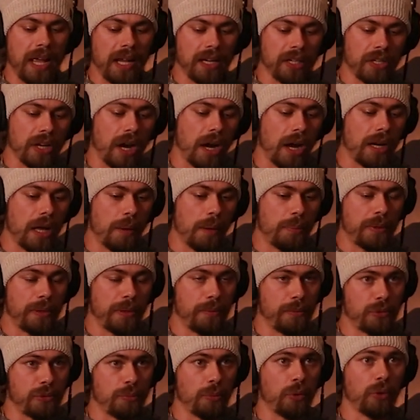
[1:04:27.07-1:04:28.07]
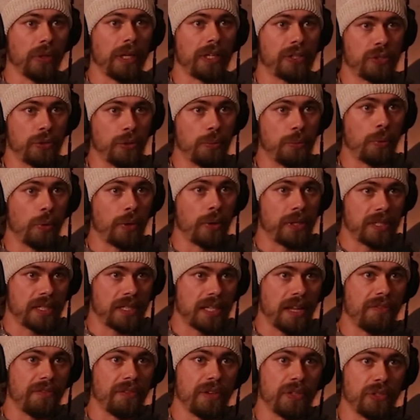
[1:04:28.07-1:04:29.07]
gone up, and it was more like
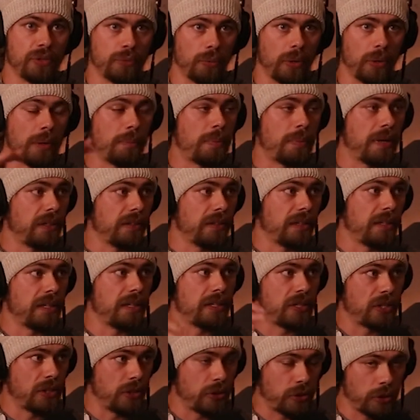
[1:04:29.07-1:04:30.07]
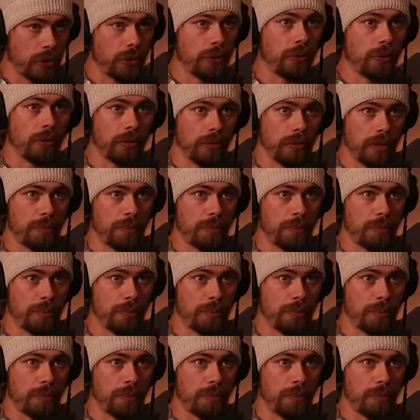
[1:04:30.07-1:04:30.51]
2.7 is what apparently this internal